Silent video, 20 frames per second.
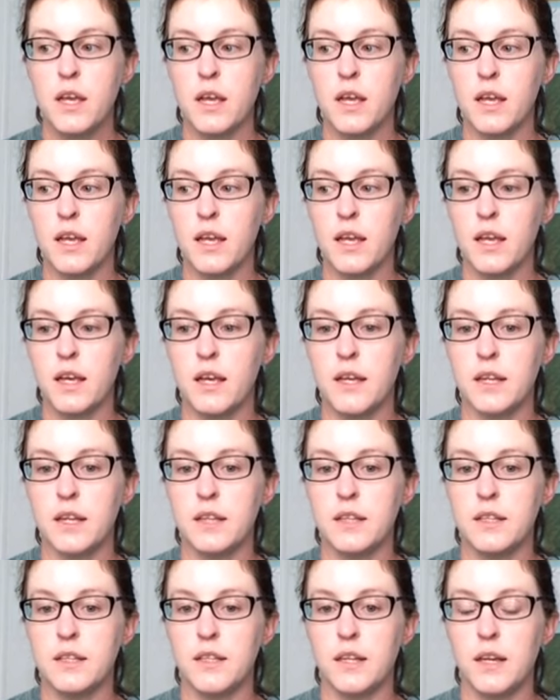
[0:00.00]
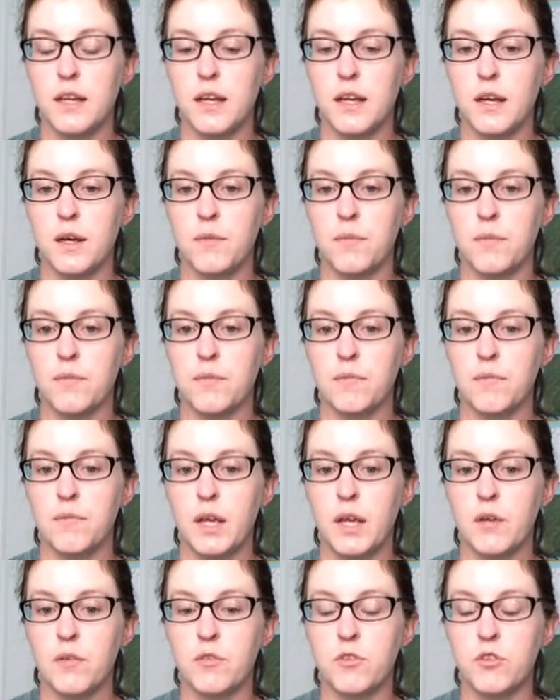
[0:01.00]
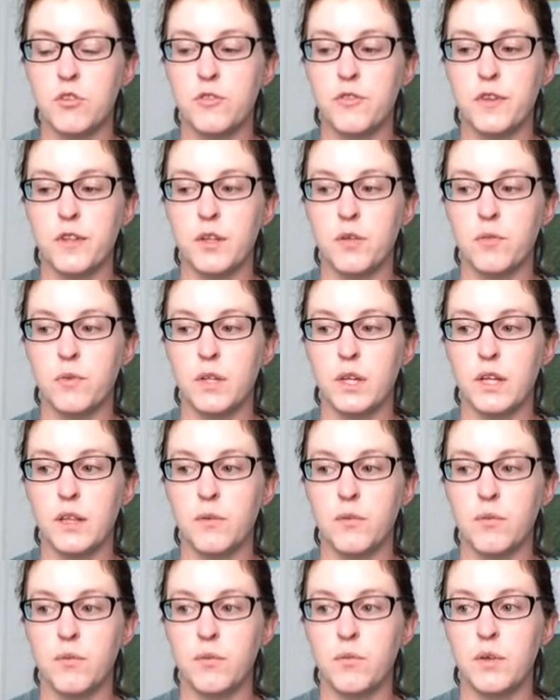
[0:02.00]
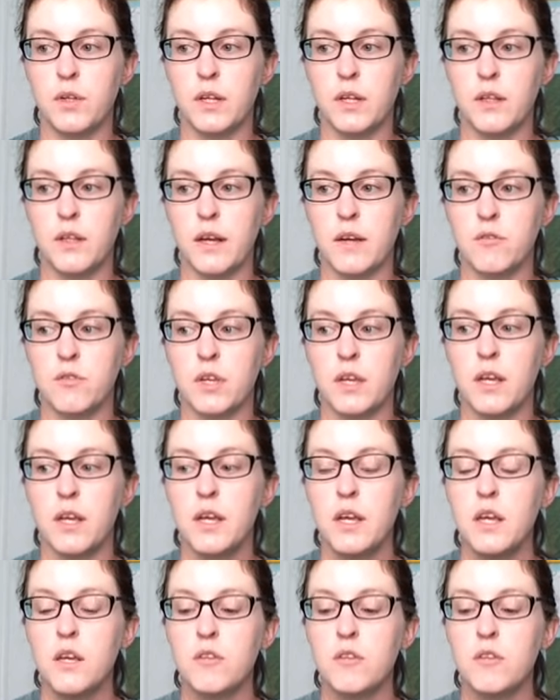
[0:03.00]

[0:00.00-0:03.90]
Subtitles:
and he was just feeling really, really lousy.